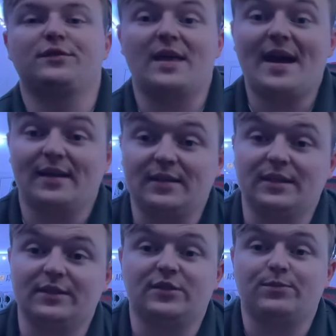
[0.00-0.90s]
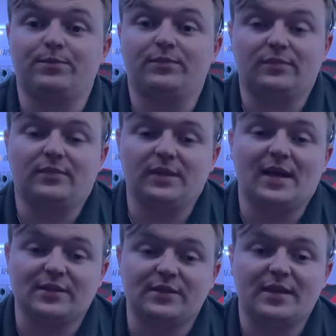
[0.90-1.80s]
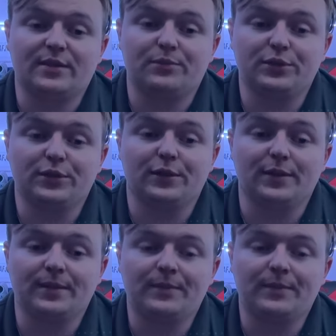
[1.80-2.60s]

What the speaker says: That is, yes, that's absurd.